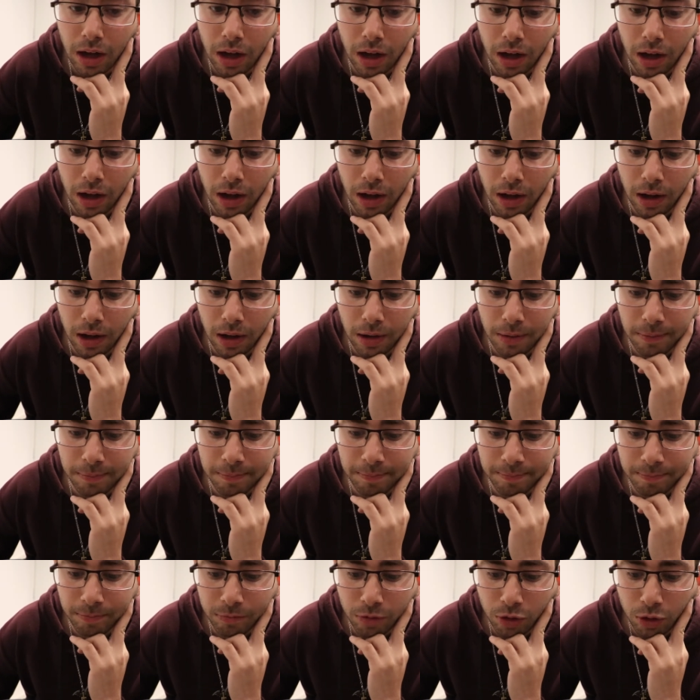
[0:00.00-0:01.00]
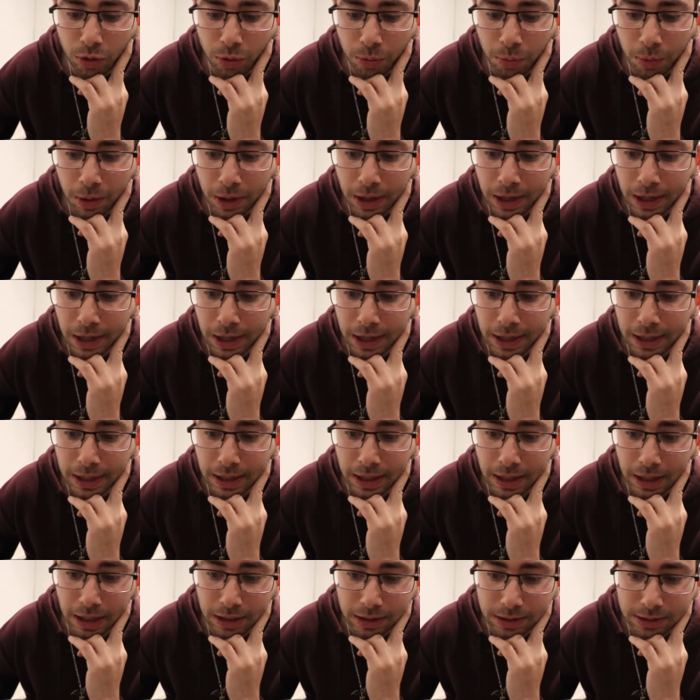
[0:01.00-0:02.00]
Um, we're gonna
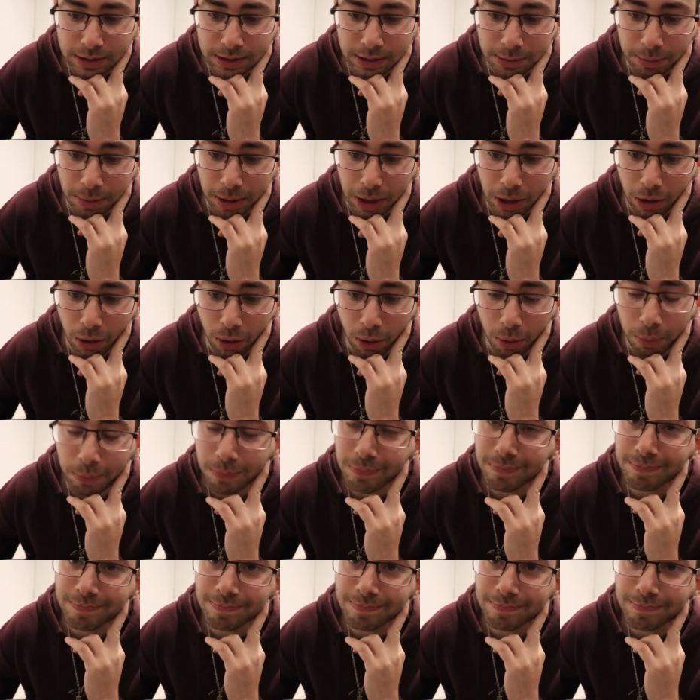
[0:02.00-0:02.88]
get some help.